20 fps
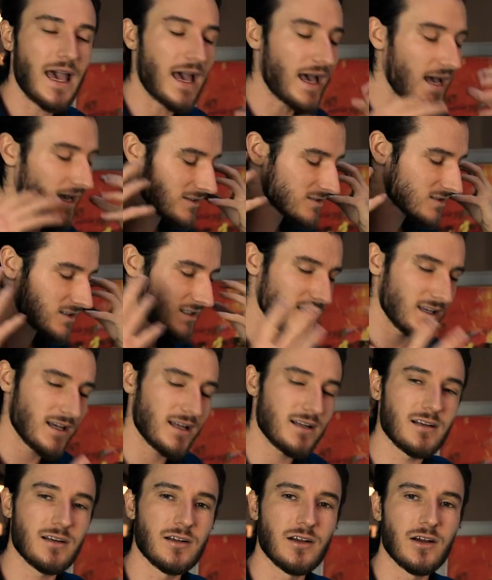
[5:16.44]
as the
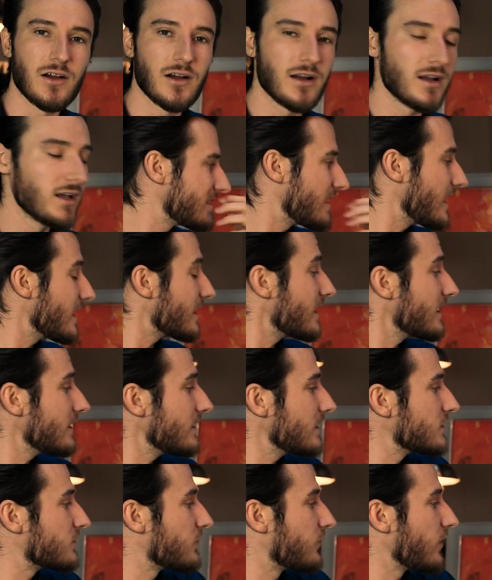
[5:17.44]
editor, taking
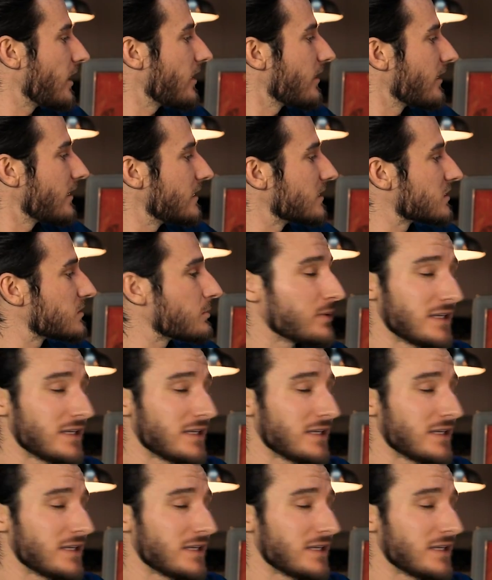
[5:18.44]
these various